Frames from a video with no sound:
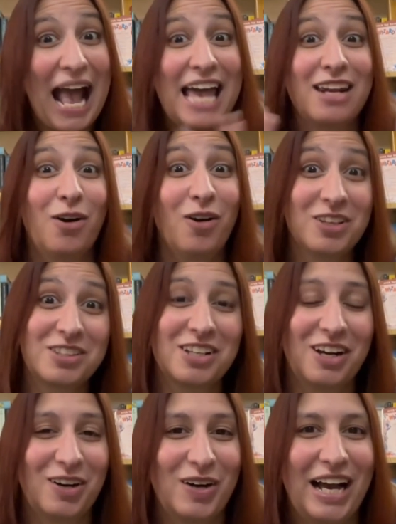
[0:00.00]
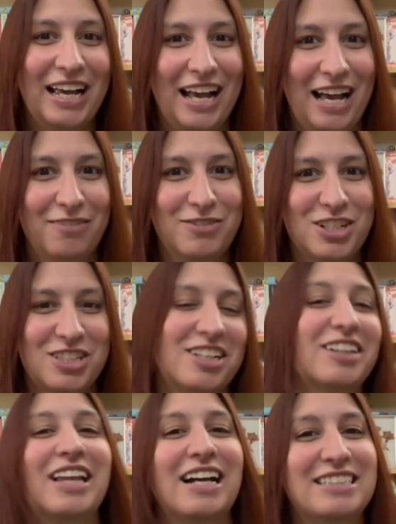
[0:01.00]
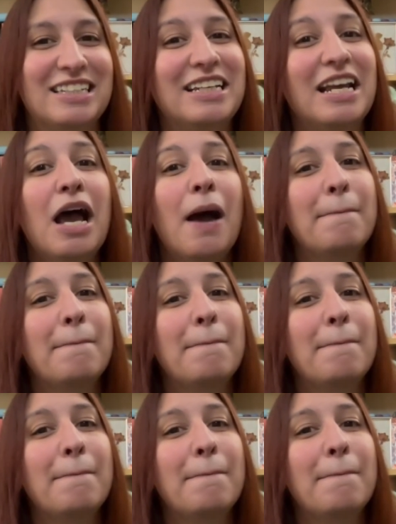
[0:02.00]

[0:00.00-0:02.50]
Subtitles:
And also I have just collected